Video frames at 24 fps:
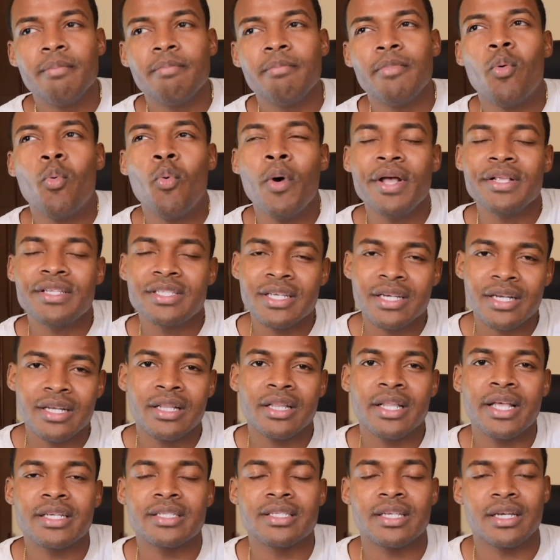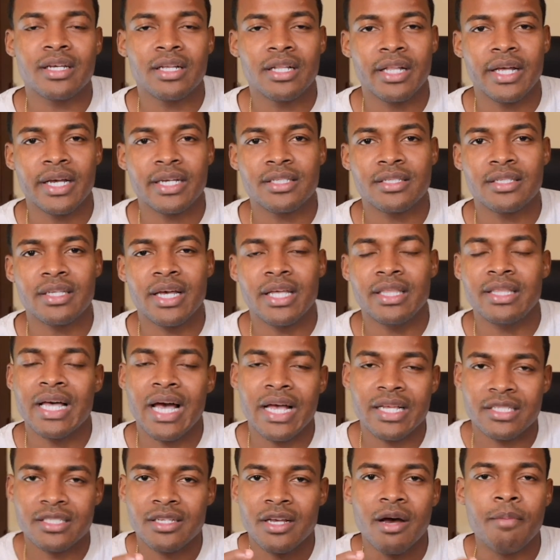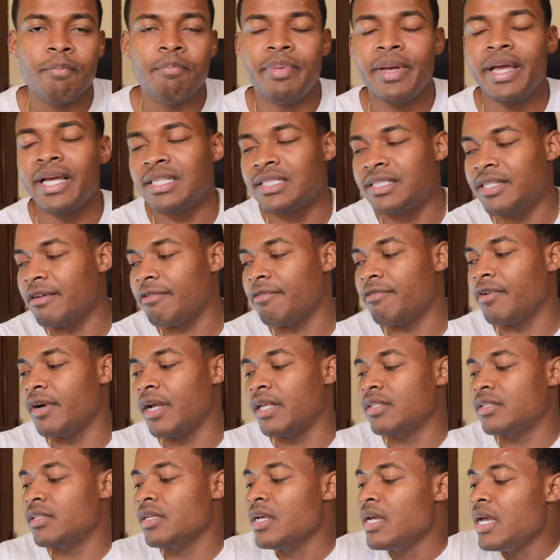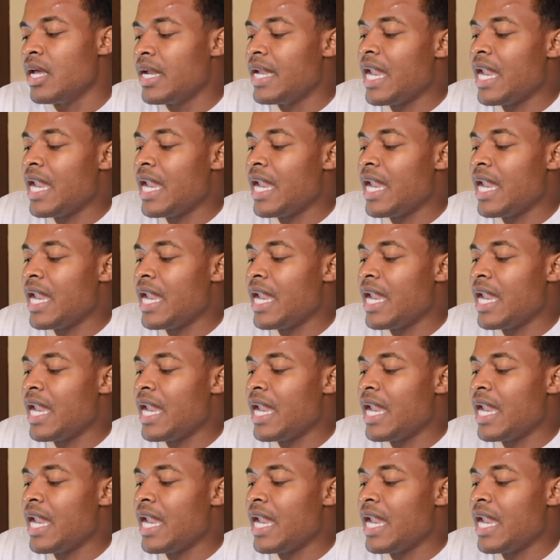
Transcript: But once it clicks, it clicks and that's a big difference.